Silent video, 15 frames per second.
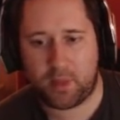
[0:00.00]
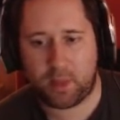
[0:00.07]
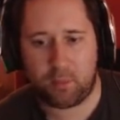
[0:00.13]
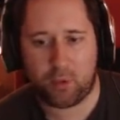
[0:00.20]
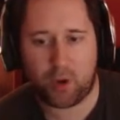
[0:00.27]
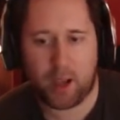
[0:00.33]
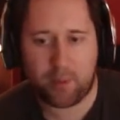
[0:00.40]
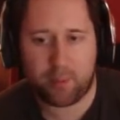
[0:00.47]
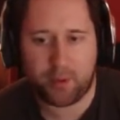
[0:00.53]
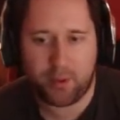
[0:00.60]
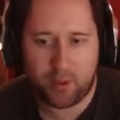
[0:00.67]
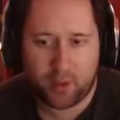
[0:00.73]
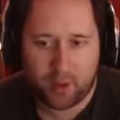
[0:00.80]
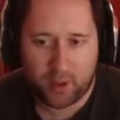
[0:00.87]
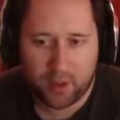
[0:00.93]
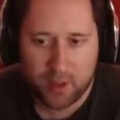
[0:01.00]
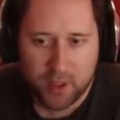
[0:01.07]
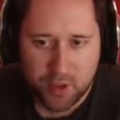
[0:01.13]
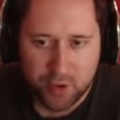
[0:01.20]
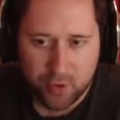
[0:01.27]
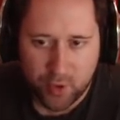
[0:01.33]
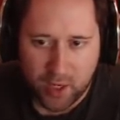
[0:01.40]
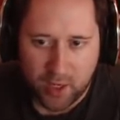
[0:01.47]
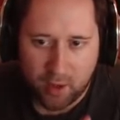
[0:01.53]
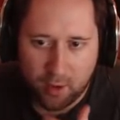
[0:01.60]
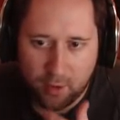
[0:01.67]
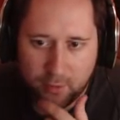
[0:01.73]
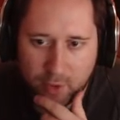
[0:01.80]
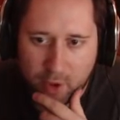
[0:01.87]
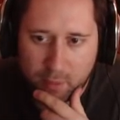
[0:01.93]
what happens is it's draining
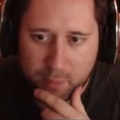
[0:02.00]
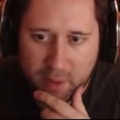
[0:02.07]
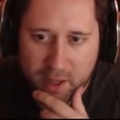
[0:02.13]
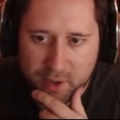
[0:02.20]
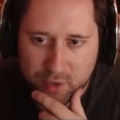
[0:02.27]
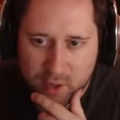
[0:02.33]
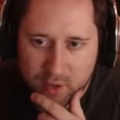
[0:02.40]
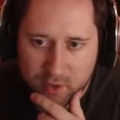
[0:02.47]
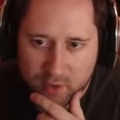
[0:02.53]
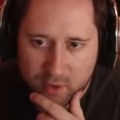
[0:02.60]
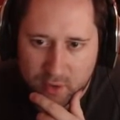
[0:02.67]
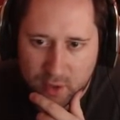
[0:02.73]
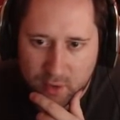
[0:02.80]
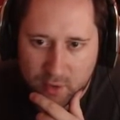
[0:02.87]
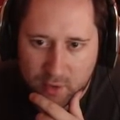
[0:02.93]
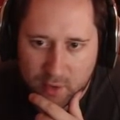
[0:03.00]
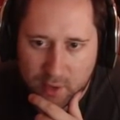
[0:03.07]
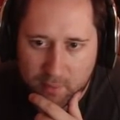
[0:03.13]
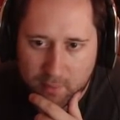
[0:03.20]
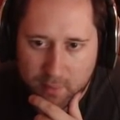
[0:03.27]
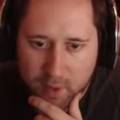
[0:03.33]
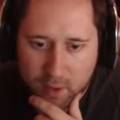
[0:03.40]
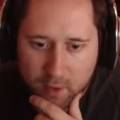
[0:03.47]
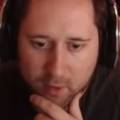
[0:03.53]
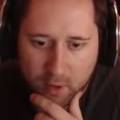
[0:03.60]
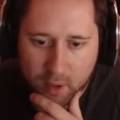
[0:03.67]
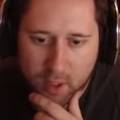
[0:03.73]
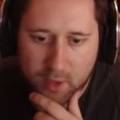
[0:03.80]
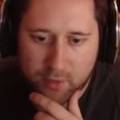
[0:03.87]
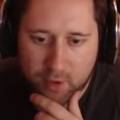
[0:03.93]
off those batteries, so it's using that. So
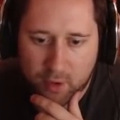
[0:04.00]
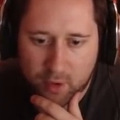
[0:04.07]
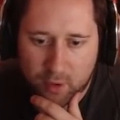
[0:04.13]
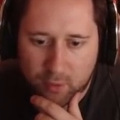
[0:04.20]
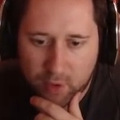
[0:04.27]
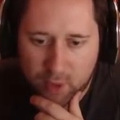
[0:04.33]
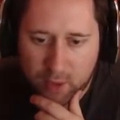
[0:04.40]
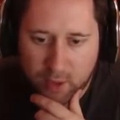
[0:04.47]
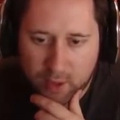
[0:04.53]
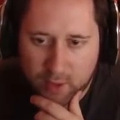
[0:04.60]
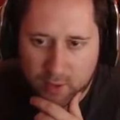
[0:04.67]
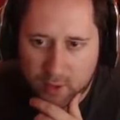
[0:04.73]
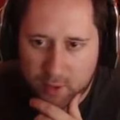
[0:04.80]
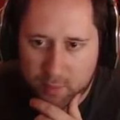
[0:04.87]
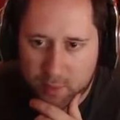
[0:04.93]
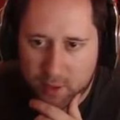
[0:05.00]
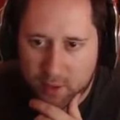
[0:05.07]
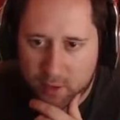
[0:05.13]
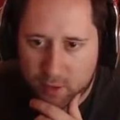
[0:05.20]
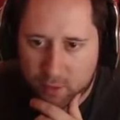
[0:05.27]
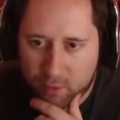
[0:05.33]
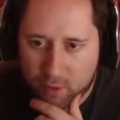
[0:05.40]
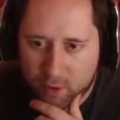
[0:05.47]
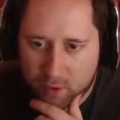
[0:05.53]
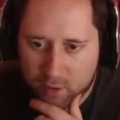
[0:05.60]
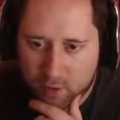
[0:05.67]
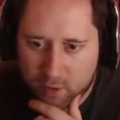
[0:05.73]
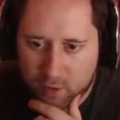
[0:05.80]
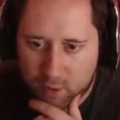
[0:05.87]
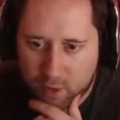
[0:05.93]
I'm going to have to reconnect these back to the grid to